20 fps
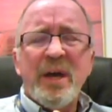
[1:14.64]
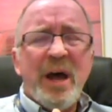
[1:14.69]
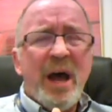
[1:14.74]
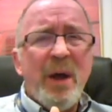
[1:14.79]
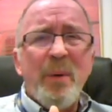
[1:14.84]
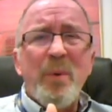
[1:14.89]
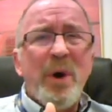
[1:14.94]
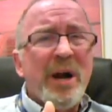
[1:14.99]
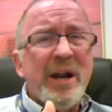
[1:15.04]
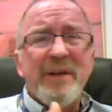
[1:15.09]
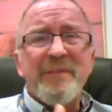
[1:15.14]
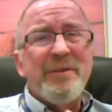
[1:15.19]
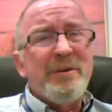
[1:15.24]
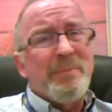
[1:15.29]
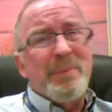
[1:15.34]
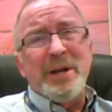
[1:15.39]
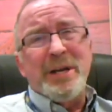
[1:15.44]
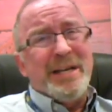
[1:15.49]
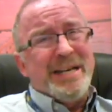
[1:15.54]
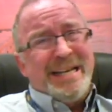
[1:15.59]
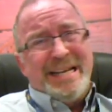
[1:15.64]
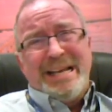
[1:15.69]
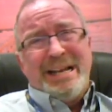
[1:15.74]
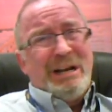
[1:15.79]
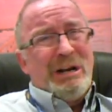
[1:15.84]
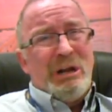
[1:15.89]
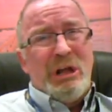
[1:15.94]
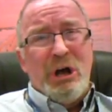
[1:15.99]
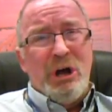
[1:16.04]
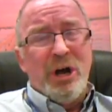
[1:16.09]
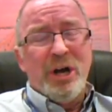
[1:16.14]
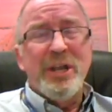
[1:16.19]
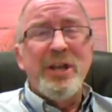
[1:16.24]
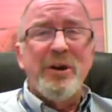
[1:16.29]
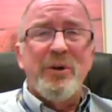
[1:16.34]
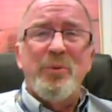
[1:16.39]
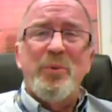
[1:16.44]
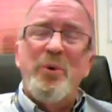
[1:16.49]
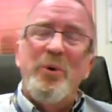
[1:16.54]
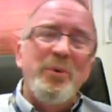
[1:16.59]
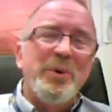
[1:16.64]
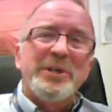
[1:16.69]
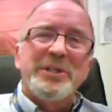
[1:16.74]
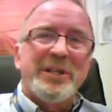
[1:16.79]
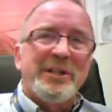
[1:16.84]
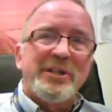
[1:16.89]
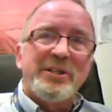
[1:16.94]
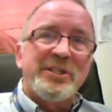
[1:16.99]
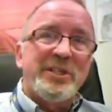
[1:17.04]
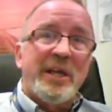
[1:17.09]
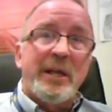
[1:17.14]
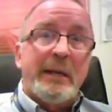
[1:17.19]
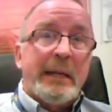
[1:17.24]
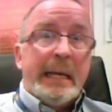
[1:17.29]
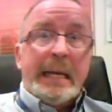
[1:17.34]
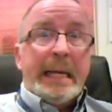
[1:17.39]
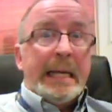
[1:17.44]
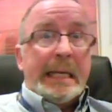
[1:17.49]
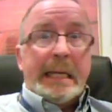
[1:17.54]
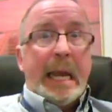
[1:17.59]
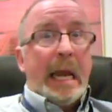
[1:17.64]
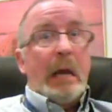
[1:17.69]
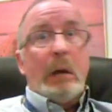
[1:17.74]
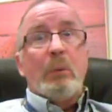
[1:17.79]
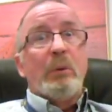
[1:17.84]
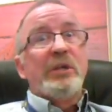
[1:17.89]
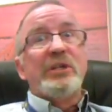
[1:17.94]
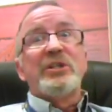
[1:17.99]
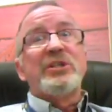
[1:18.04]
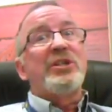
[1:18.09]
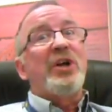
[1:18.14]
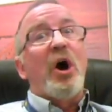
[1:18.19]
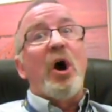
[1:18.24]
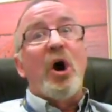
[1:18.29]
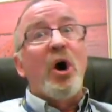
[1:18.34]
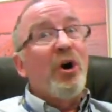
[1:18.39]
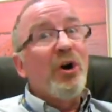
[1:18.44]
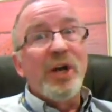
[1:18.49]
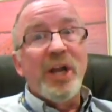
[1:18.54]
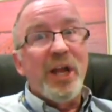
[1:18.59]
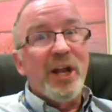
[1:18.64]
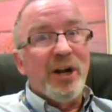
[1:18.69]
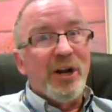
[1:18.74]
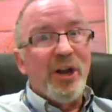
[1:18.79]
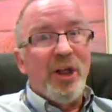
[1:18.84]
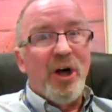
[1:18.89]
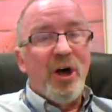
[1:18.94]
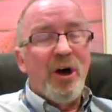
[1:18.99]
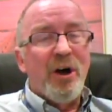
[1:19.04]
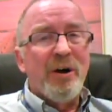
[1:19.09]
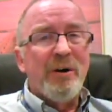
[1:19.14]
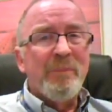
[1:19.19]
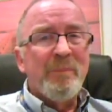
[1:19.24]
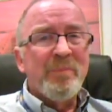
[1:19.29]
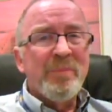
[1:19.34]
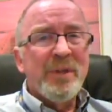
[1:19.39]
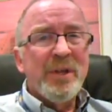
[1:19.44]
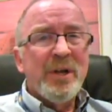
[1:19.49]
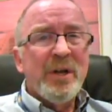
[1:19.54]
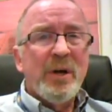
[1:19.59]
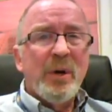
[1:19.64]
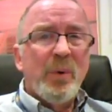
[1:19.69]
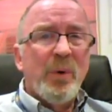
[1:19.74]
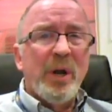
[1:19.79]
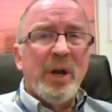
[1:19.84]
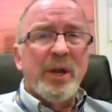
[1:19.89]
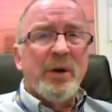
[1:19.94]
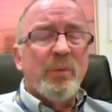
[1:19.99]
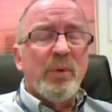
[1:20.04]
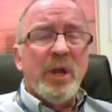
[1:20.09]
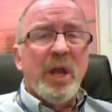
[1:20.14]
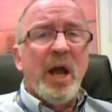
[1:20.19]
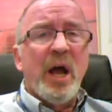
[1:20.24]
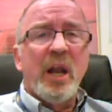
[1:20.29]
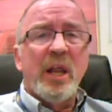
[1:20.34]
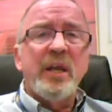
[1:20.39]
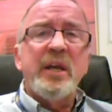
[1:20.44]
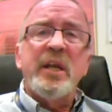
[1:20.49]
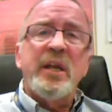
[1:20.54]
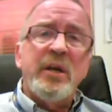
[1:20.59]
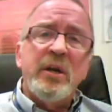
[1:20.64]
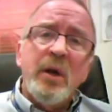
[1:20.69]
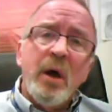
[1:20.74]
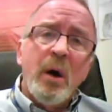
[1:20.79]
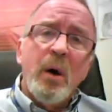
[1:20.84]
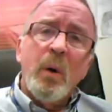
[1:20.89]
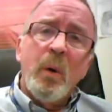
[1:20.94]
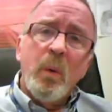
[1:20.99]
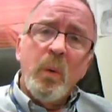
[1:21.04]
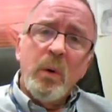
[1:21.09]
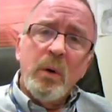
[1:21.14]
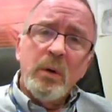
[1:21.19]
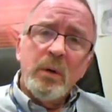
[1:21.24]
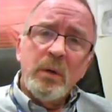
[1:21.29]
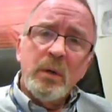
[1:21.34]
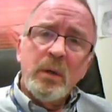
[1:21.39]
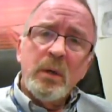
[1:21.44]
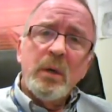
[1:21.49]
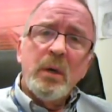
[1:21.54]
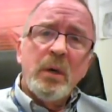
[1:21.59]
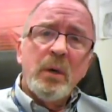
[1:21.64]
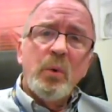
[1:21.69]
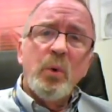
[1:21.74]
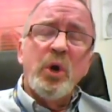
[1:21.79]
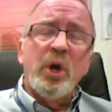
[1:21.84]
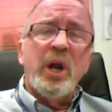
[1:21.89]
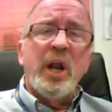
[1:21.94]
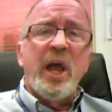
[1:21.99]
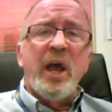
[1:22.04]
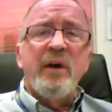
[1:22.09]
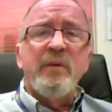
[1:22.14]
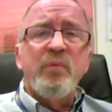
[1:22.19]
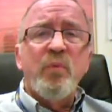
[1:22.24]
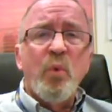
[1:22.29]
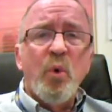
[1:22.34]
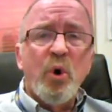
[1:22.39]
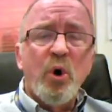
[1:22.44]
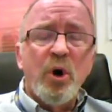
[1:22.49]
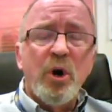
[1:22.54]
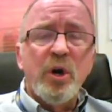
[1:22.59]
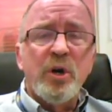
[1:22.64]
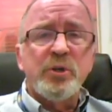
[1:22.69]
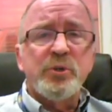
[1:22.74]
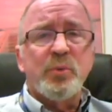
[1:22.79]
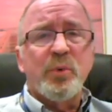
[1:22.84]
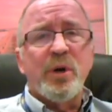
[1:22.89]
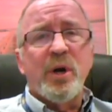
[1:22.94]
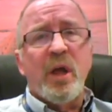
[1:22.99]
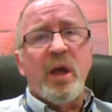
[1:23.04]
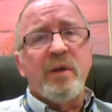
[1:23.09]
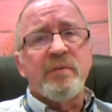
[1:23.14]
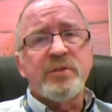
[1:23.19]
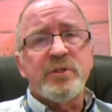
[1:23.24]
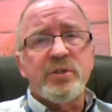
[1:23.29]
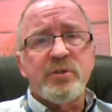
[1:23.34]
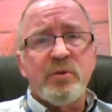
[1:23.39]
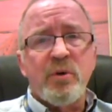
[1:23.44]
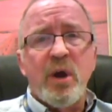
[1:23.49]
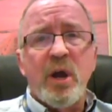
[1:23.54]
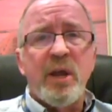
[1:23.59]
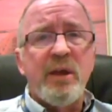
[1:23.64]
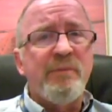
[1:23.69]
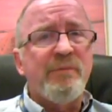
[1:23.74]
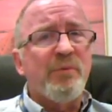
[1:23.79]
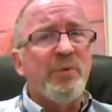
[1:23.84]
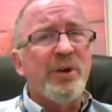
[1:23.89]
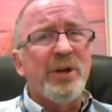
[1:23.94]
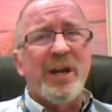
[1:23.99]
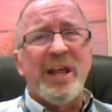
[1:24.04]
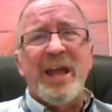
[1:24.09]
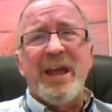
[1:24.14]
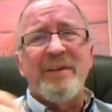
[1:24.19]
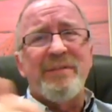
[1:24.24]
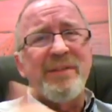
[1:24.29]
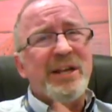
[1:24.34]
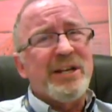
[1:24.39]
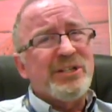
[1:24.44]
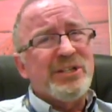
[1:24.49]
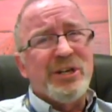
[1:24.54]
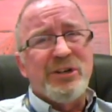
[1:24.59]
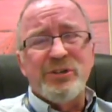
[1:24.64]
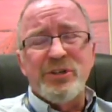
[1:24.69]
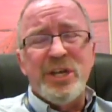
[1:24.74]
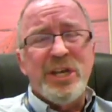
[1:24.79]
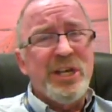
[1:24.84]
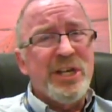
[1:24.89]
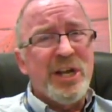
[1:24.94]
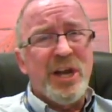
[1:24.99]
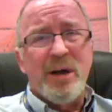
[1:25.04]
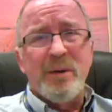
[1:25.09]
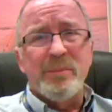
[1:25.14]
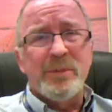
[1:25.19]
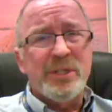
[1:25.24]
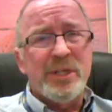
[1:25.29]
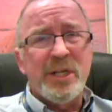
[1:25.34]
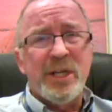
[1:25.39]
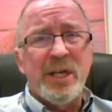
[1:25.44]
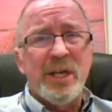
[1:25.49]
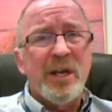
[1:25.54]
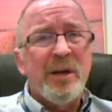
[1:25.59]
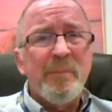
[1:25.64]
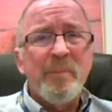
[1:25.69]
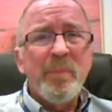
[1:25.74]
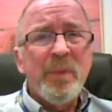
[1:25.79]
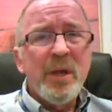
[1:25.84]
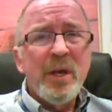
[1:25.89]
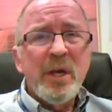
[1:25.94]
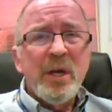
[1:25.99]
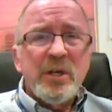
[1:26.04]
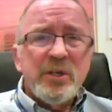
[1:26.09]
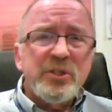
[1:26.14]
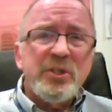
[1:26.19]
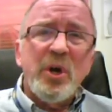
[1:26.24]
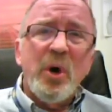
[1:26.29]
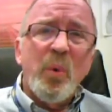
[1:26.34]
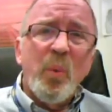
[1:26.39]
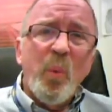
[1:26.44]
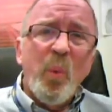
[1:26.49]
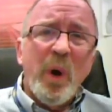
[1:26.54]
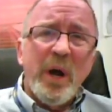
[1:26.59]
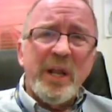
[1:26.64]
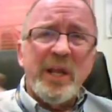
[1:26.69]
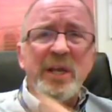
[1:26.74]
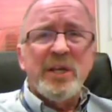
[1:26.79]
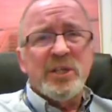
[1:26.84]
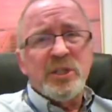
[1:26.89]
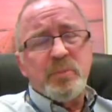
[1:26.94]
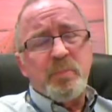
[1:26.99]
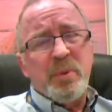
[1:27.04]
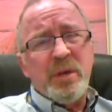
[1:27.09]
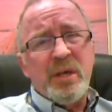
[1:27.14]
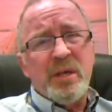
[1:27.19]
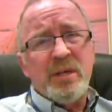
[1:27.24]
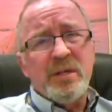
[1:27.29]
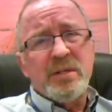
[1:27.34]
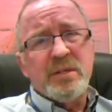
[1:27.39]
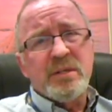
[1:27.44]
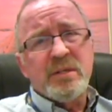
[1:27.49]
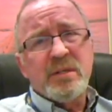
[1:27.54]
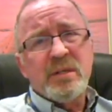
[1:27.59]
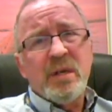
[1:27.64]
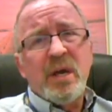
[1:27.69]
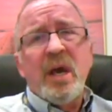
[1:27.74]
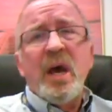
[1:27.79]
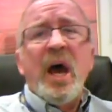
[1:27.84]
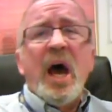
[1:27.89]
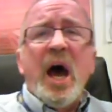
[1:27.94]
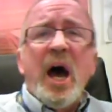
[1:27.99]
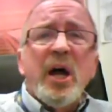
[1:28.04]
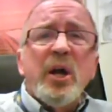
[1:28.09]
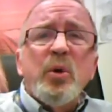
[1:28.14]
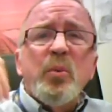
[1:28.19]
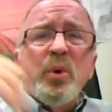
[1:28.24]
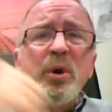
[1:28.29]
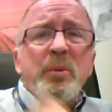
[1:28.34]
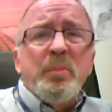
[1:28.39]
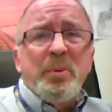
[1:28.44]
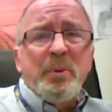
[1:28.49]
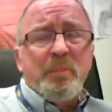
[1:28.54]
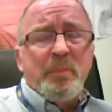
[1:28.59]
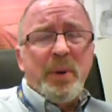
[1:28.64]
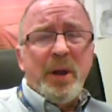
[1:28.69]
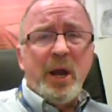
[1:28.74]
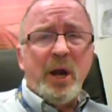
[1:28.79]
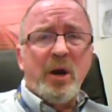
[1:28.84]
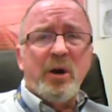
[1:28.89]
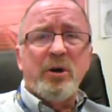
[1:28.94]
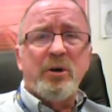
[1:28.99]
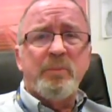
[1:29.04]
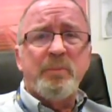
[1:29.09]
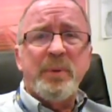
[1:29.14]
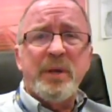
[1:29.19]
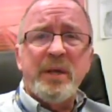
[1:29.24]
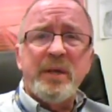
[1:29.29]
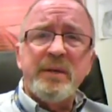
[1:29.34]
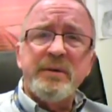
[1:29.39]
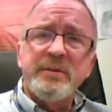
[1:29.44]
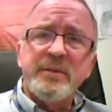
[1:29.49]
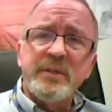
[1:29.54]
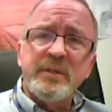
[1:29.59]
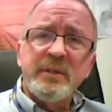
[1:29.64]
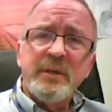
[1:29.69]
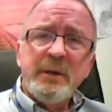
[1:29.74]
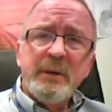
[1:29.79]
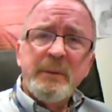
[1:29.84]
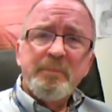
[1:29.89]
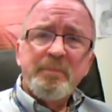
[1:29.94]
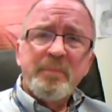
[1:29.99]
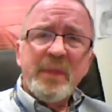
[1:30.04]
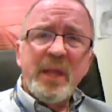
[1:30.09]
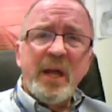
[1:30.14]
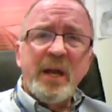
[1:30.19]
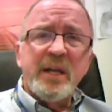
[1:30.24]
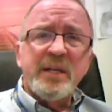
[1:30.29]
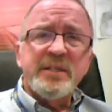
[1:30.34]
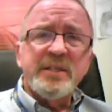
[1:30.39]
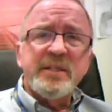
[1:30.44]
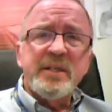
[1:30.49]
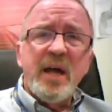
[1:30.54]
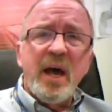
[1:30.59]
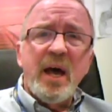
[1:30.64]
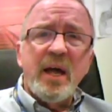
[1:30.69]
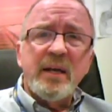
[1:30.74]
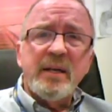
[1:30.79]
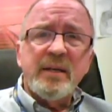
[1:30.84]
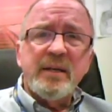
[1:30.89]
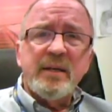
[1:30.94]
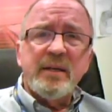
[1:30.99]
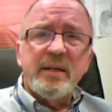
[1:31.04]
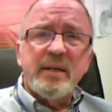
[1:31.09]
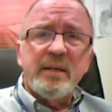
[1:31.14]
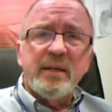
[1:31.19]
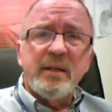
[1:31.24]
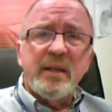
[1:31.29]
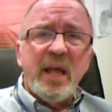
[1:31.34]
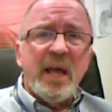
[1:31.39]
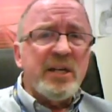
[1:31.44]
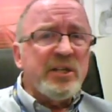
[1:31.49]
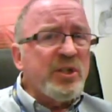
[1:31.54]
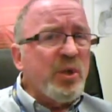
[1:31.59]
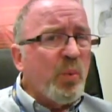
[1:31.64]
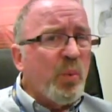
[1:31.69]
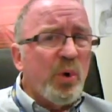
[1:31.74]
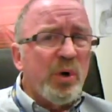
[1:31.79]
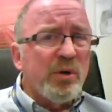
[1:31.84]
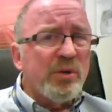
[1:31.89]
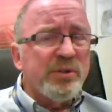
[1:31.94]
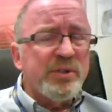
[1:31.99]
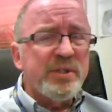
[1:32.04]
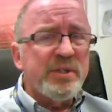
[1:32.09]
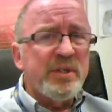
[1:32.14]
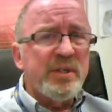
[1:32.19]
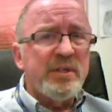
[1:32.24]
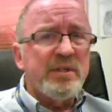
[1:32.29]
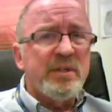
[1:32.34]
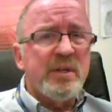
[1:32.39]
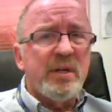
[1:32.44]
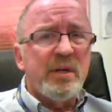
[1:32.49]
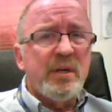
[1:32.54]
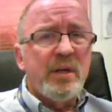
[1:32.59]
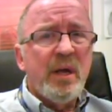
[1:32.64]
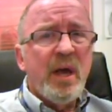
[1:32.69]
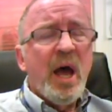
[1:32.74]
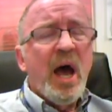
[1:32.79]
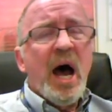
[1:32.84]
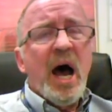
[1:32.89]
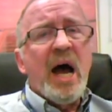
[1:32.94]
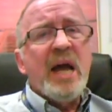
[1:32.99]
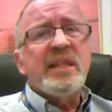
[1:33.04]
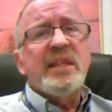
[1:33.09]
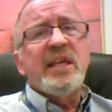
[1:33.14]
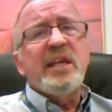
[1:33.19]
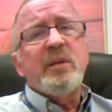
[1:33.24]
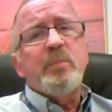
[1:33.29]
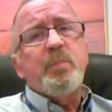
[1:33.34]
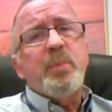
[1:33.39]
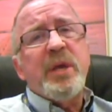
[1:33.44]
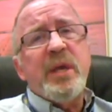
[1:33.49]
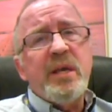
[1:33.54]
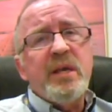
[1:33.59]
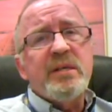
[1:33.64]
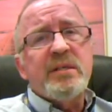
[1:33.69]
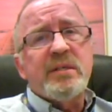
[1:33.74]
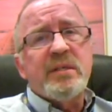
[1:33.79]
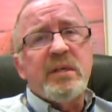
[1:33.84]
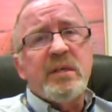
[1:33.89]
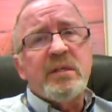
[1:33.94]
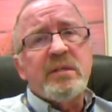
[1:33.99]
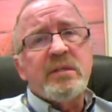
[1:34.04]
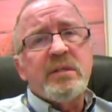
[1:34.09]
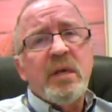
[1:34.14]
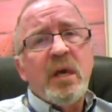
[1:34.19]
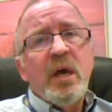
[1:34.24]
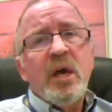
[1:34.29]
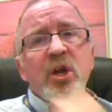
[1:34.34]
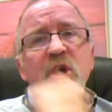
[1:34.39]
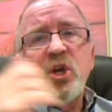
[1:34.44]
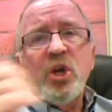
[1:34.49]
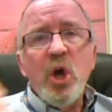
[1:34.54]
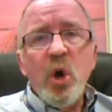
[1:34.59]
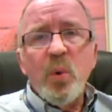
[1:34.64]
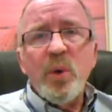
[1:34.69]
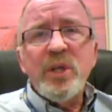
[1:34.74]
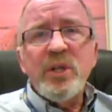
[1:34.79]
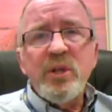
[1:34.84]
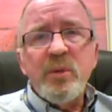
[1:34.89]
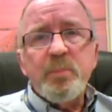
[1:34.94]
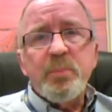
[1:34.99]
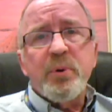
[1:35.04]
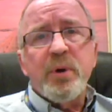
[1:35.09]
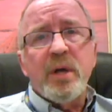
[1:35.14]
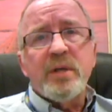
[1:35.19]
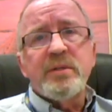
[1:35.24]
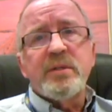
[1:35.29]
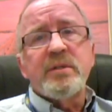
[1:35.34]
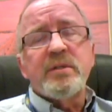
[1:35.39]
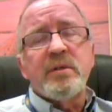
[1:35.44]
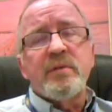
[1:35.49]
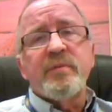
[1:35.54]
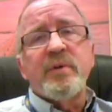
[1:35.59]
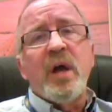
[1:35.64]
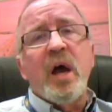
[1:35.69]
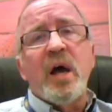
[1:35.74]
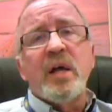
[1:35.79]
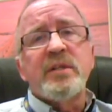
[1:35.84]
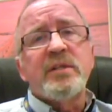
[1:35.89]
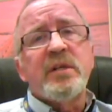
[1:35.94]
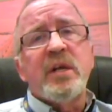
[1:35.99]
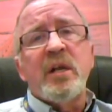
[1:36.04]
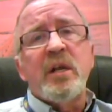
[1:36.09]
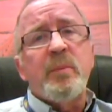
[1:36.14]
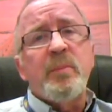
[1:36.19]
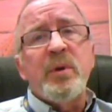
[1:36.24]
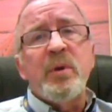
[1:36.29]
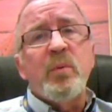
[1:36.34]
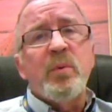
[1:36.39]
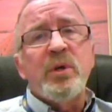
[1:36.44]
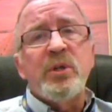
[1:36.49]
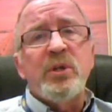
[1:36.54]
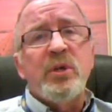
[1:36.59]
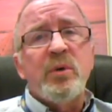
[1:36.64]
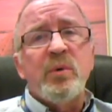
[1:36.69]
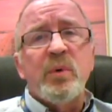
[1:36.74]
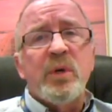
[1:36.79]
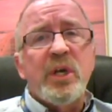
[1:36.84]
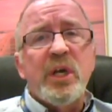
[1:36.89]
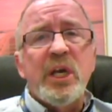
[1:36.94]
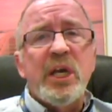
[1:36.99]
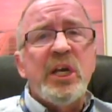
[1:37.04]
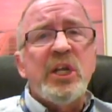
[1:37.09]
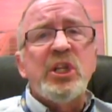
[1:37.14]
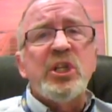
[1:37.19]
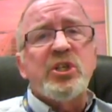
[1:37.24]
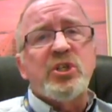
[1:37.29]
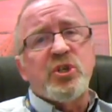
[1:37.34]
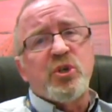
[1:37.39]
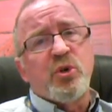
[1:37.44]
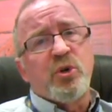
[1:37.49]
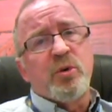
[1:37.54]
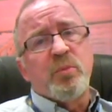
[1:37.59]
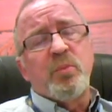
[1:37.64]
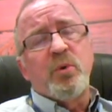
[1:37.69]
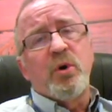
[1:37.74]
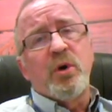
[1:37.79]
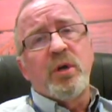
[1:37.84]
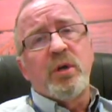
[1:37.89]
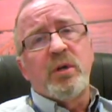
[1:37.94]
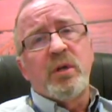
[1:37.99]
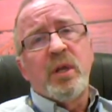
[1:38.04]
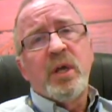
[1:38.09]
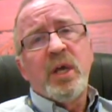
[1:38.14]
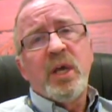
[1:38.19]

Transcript: I want everybody to get along. You know, who was it that said, "Can't we just all get along?" Well, in reality, no. We're going to have wars. We're going to have strife. We're going to have that until he comes again. So, what is peace? How do we prepare in peace? And it's not as the world sees it. I think peace is knowing the presence of God's going to be with you in the turmoil,